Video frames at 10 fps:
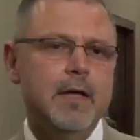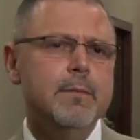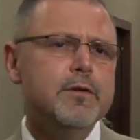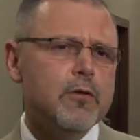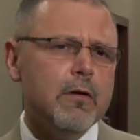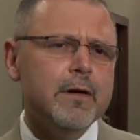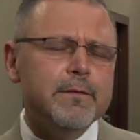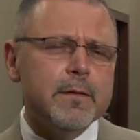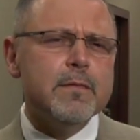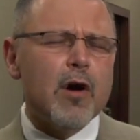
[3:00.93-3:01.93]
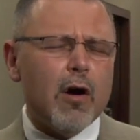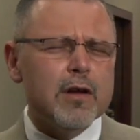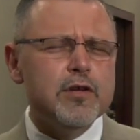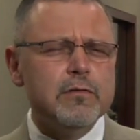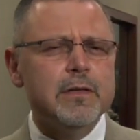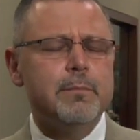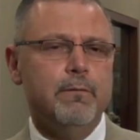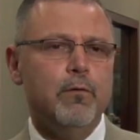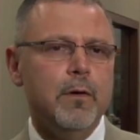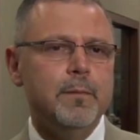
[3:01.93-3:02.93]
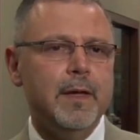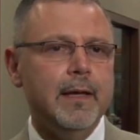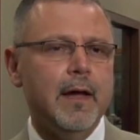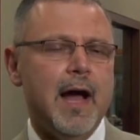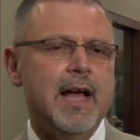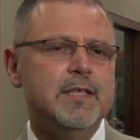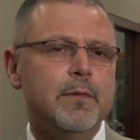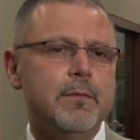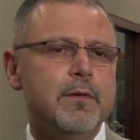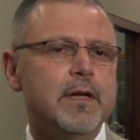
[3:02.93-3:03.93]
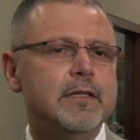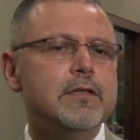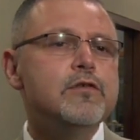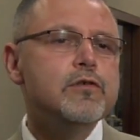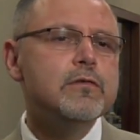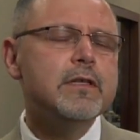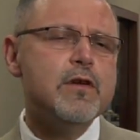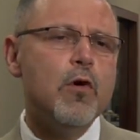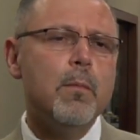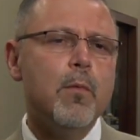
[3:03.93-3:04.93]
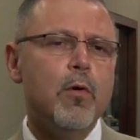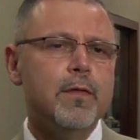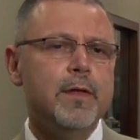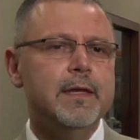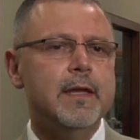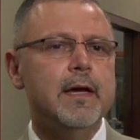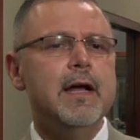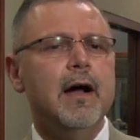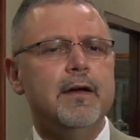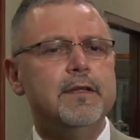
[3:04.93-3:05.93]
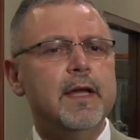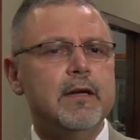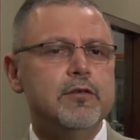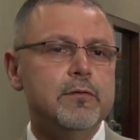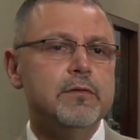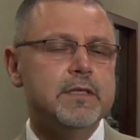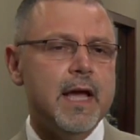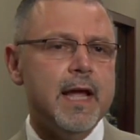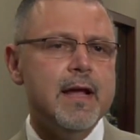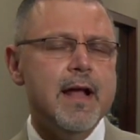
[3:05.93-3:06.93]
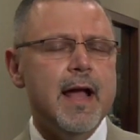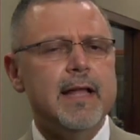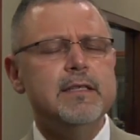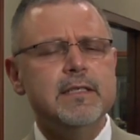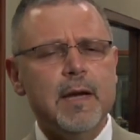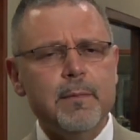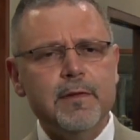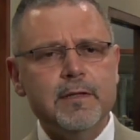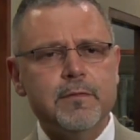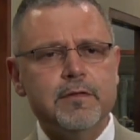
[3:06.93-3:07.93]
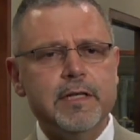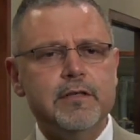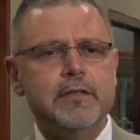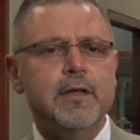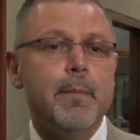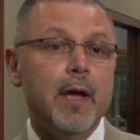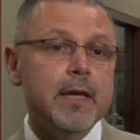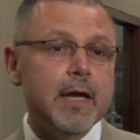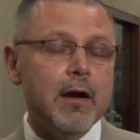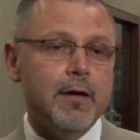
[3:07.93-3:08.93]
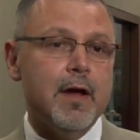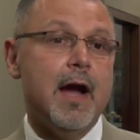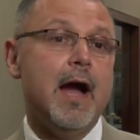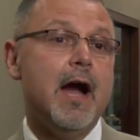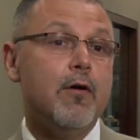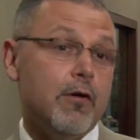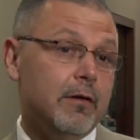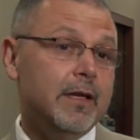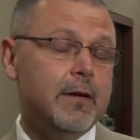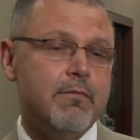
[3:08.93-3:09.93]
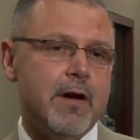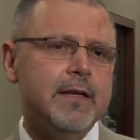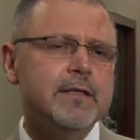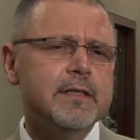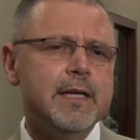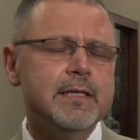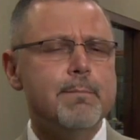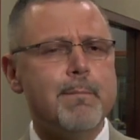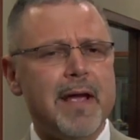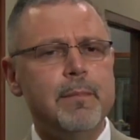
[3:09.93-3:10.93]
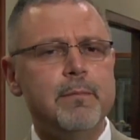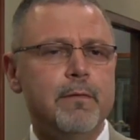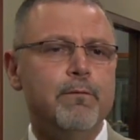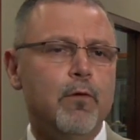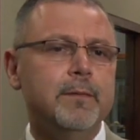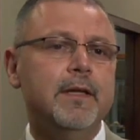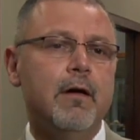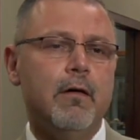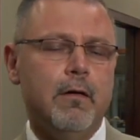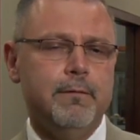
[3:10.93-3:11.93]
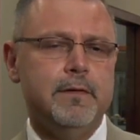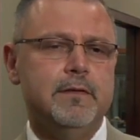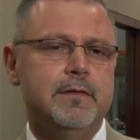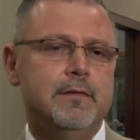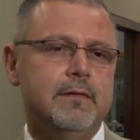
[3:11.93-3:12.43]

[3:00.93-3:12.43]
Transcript: The majority of them are usually performed in the hospital, but it's usually no more than a day or two stay. And some of these procedures, depending on how early the pregnancy is, might be performed in our offices.